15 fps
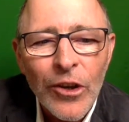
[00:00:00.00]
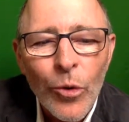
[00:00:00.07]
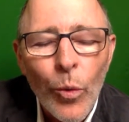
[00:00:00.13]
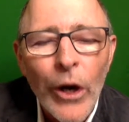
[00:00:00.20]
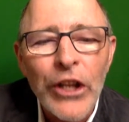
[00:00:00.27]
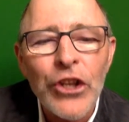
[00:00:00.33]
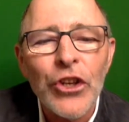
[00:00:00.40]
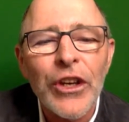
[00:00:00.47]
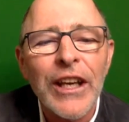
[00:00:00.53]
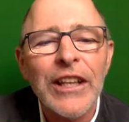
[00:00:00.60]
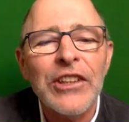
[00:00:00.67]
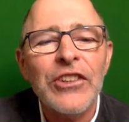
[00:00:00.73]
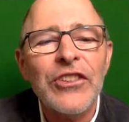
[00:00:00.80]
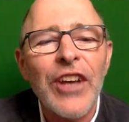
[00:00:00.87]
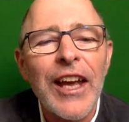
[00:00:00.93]
when you
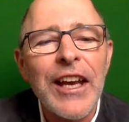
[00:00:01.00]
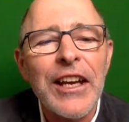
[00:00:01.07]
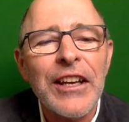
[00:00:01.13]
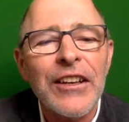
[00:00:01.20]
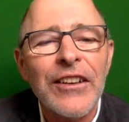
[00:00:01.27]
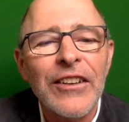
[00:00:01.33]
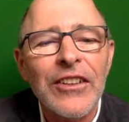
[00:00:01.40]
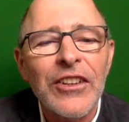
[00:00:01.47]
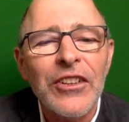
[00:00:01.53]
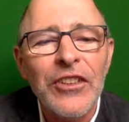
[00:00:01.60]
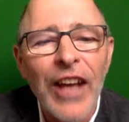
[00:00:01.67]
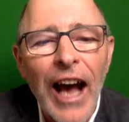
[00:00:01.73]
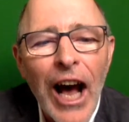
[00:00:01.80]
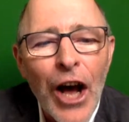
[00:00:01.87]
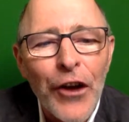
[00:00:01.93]
can take
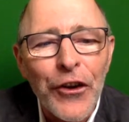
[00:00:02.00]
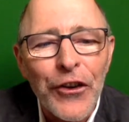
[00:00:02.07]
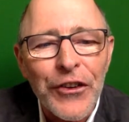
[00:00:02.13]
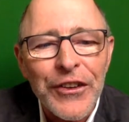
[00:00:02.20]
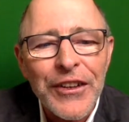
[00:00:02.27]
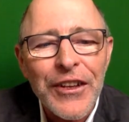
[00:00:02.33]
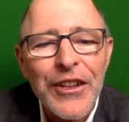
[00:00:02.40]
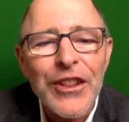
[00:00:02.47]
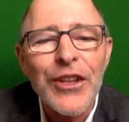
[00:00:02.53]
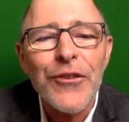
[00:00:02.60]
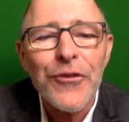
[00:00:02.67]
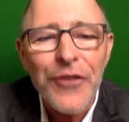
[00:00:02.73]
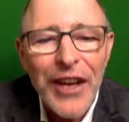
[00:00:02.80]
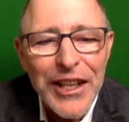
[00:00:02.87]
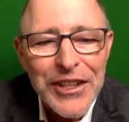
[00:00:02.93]
down the
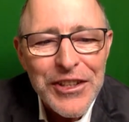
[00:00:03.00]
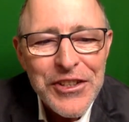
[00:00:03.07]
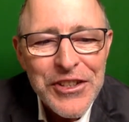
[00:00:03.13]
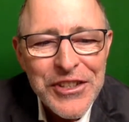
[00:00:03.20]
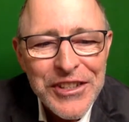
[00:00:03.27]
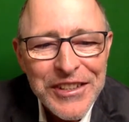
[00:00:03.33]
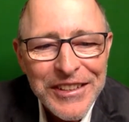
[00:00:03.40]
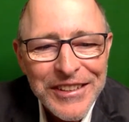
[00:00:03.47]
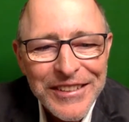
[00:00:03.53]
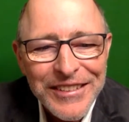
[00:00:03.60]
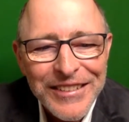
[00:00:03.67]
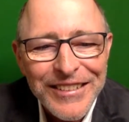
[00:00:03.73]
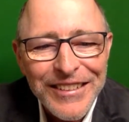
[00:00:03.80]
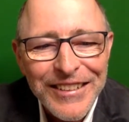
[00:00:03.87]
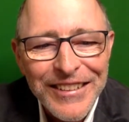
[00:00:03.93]
fence?
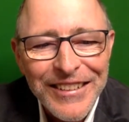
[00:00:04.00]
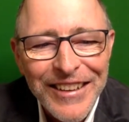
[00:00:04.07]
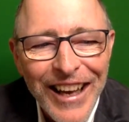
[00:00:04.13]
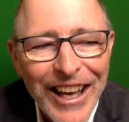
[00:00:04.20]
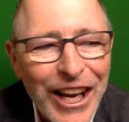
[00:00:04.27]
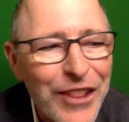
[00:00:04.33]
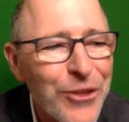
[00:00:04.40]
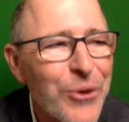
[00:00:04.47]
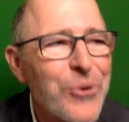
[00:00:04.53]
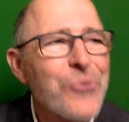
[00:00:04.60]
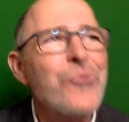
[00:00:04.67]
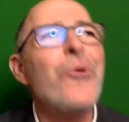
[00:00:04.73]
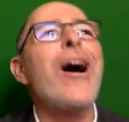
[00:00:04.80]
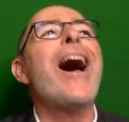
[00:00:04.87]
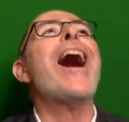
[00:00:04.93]
And I thought,
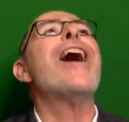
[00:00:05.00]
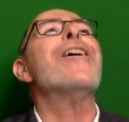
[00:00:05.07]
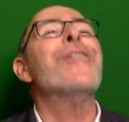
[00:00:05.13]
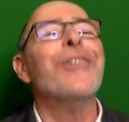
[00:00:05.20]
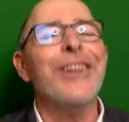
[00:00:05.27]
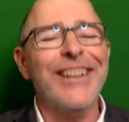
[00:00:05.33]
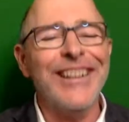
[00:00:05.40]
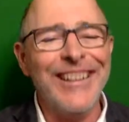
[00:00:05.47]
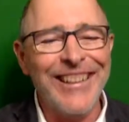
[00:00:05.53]
wow,